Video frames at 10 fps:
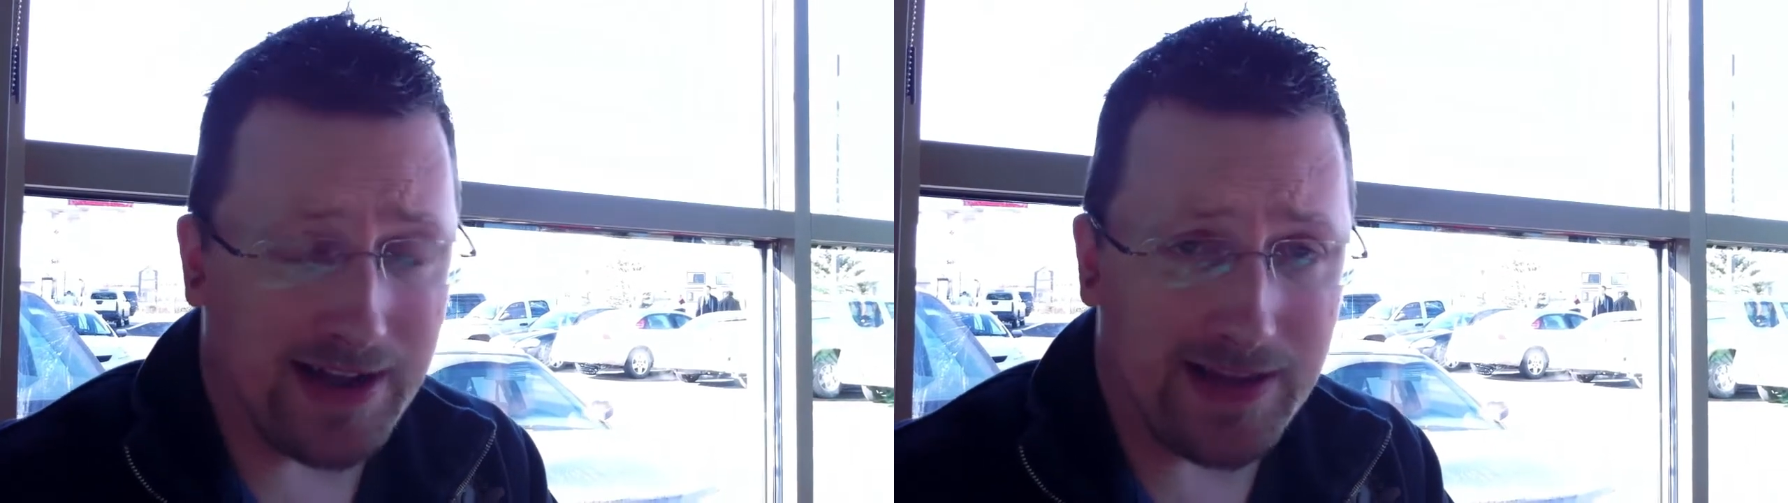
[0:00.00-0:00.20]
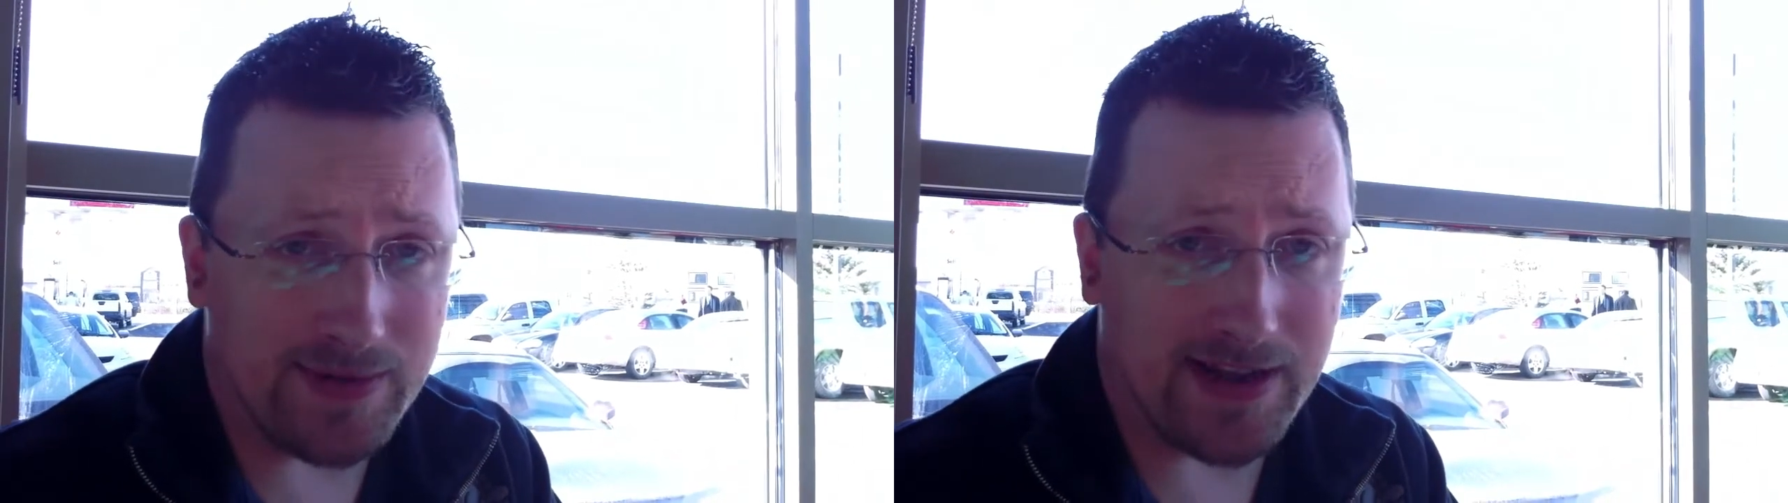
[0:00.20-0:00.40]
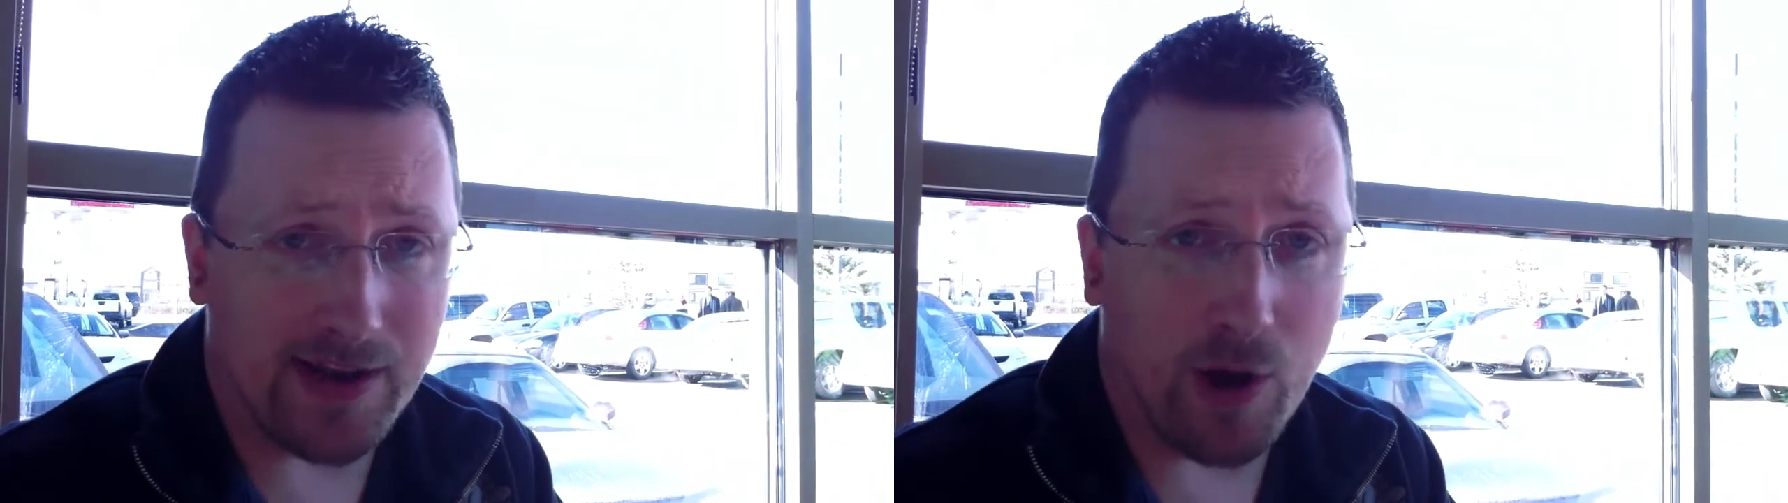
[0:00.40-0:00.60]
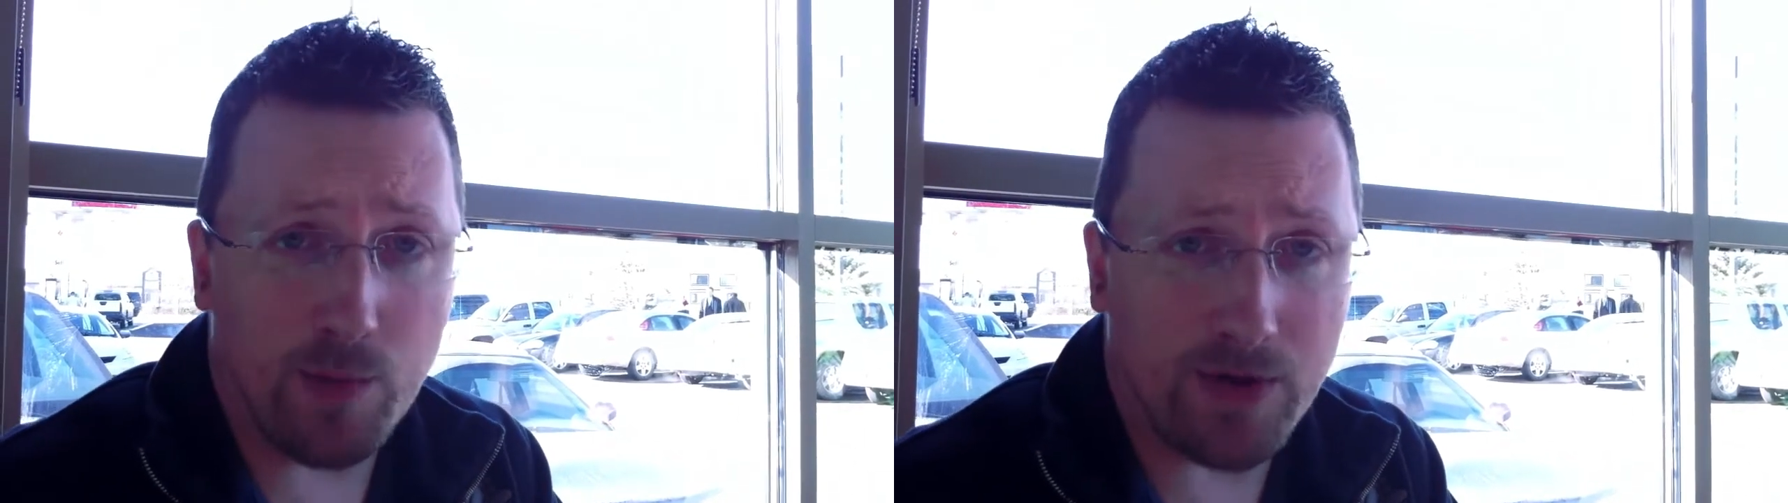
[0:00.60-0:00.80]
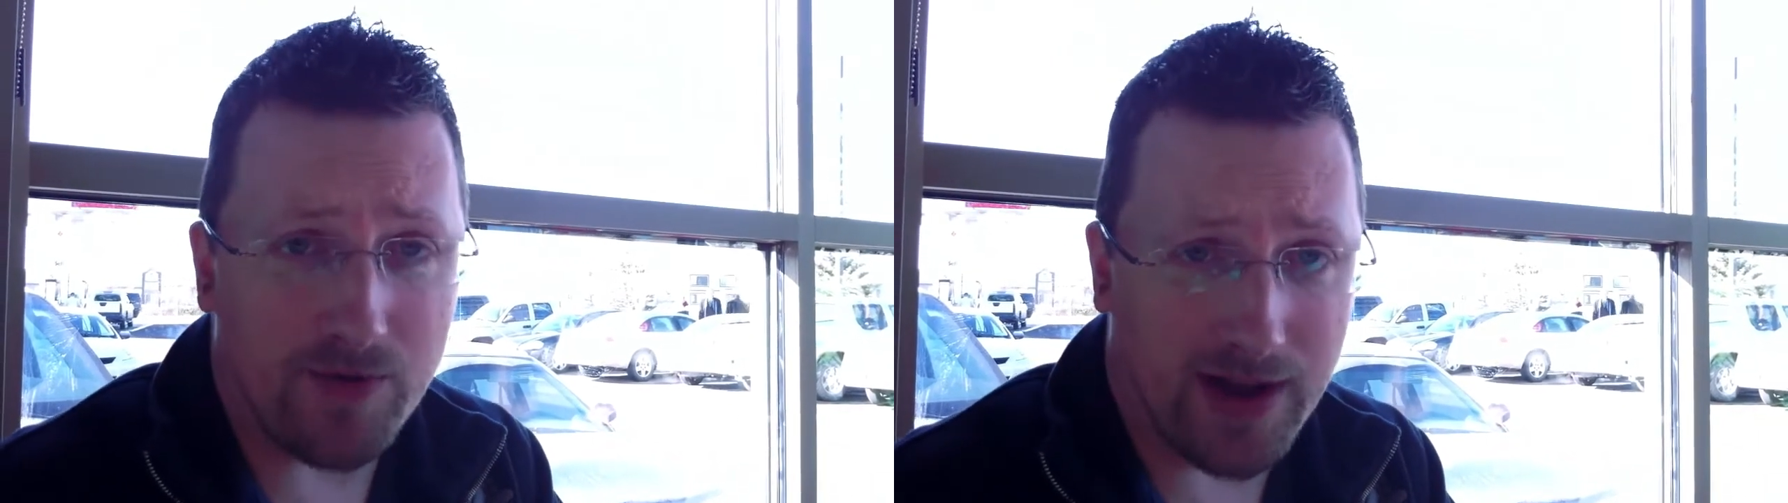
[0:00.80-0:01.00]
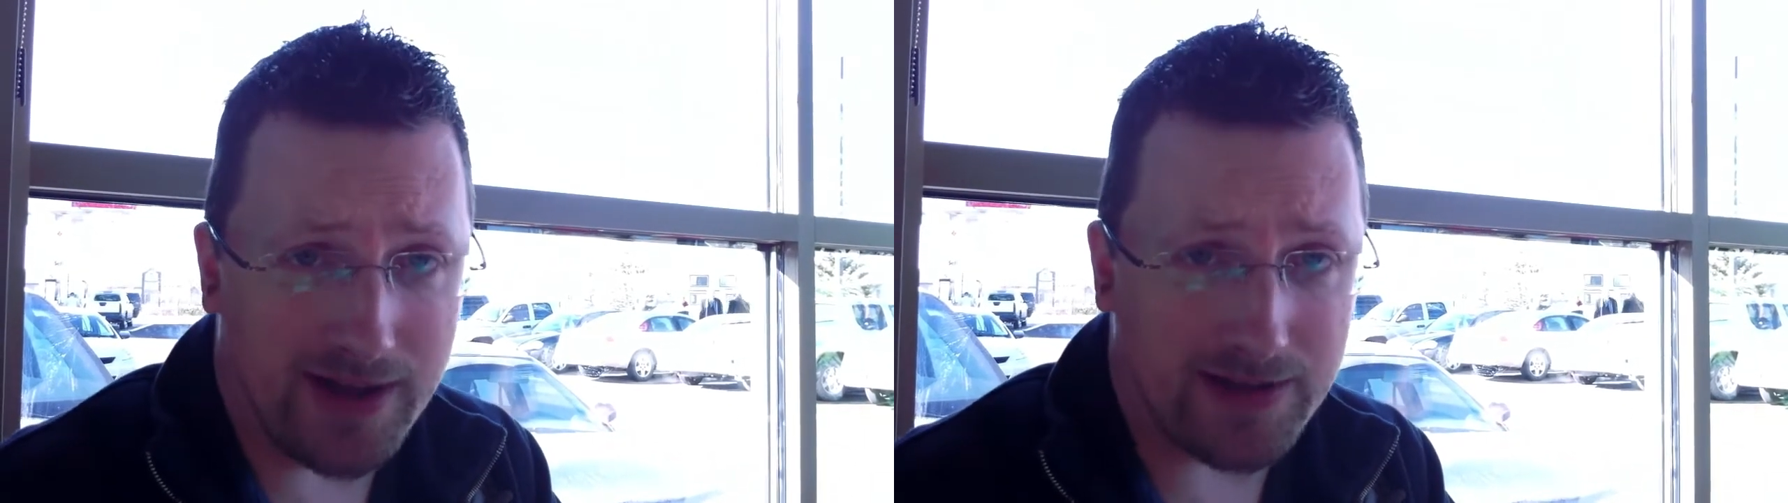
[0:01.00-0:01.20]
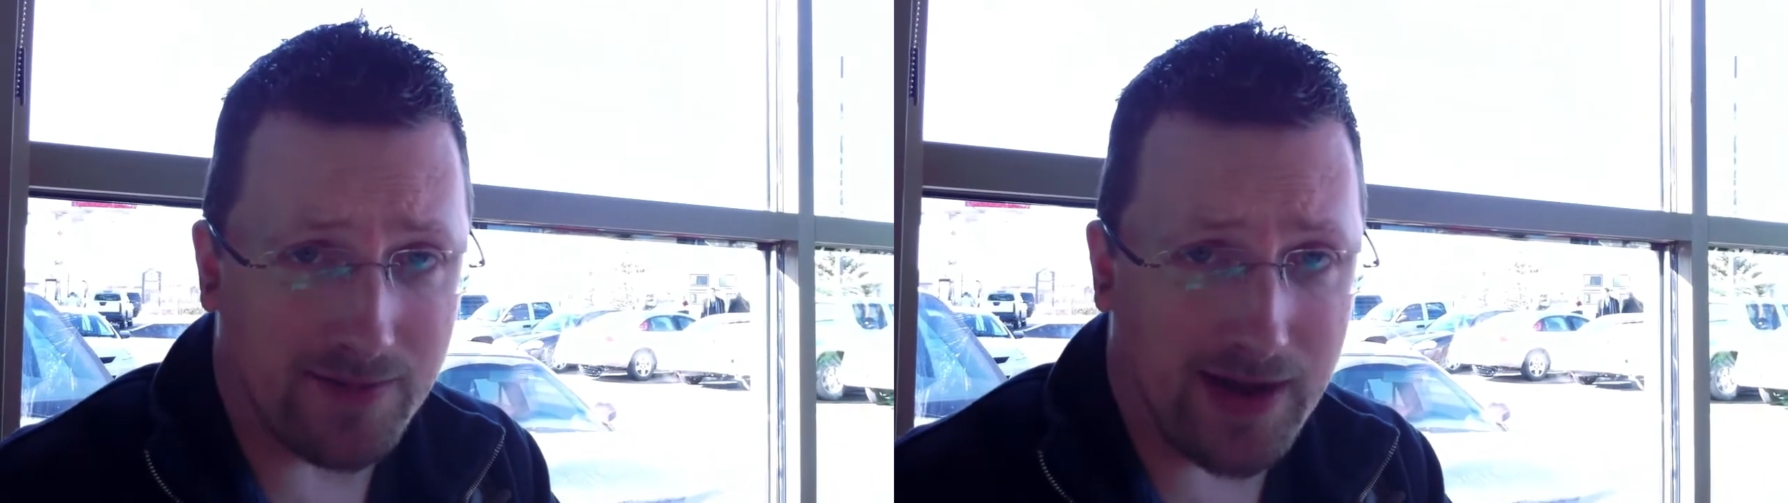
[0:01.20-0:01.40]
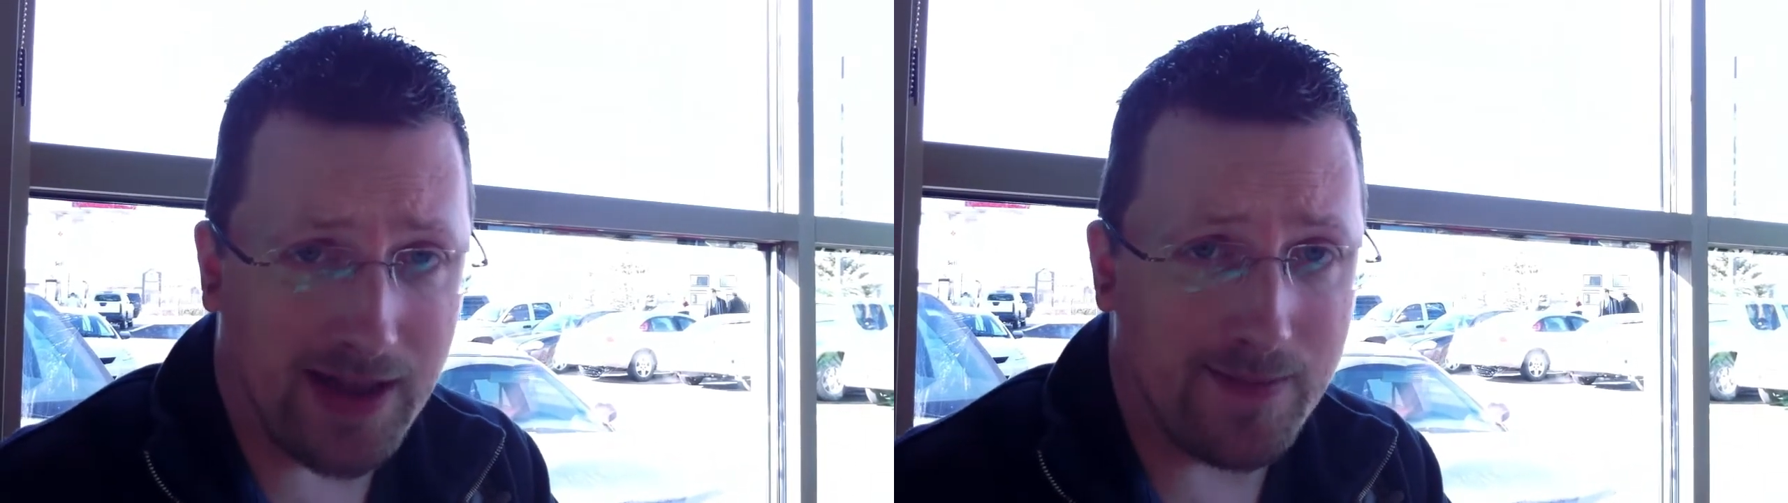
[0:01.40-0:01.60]
90% open
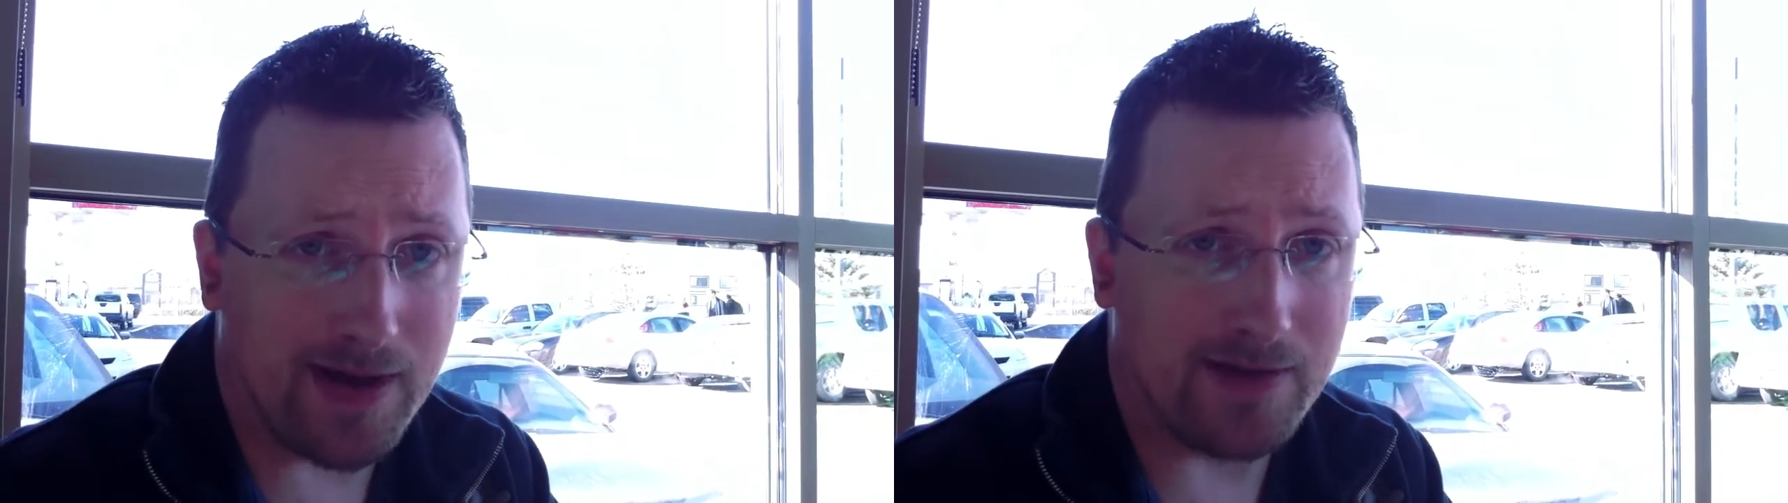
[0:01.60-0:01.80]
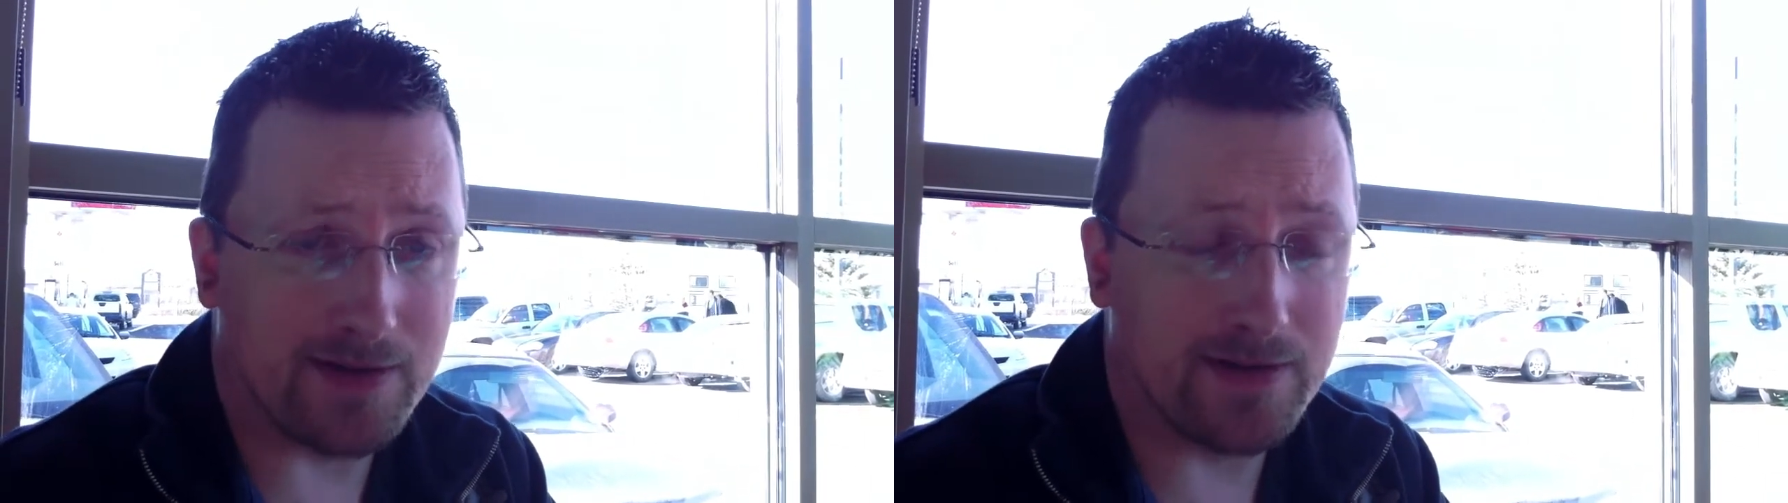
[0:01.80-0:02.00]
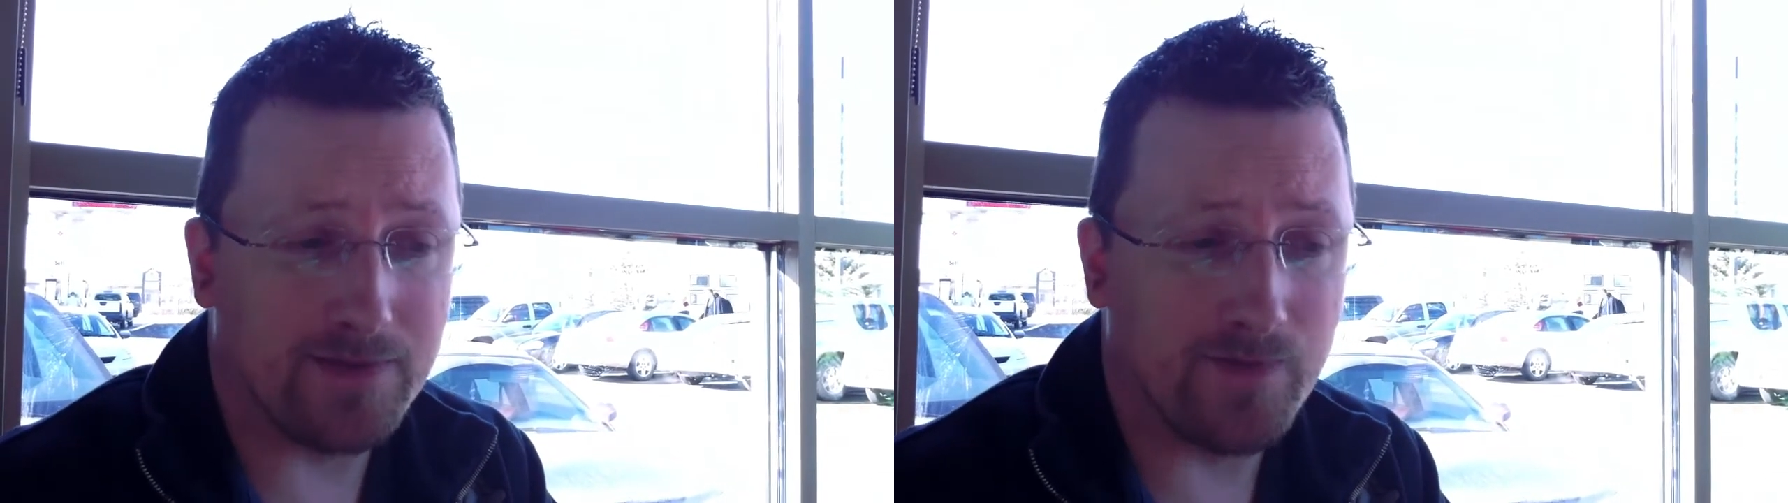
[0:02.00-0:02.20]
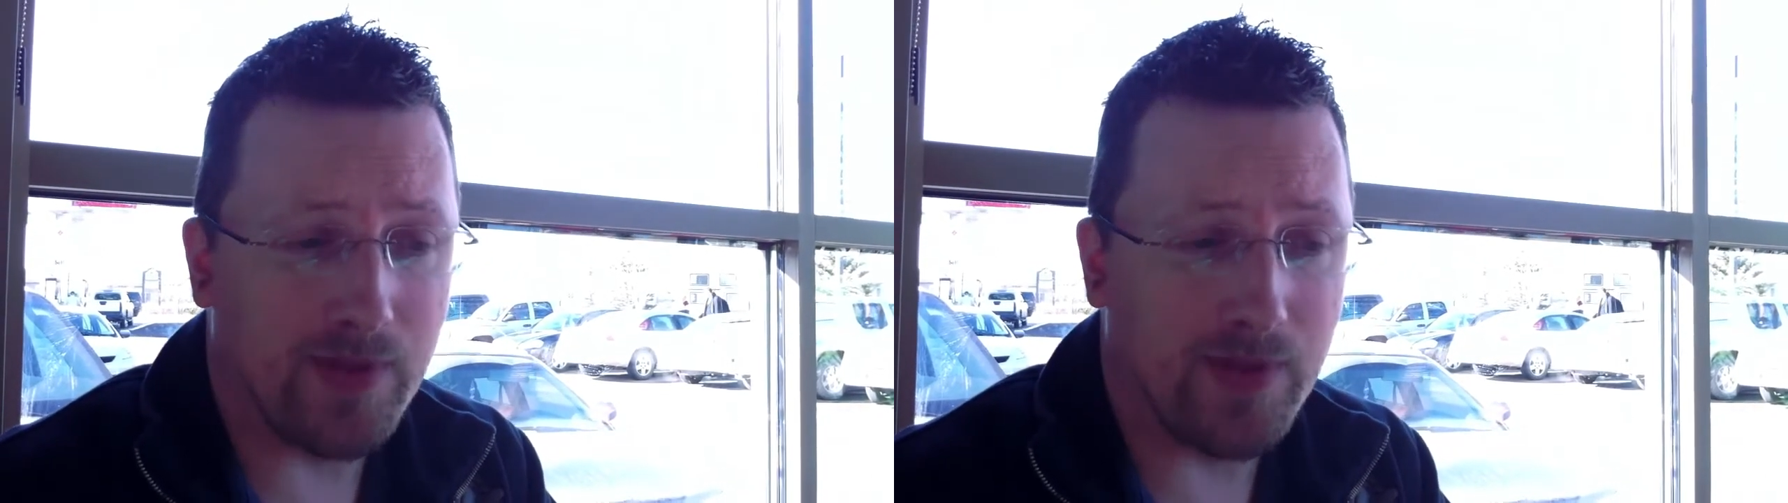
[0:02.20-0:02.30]
rates on my emails.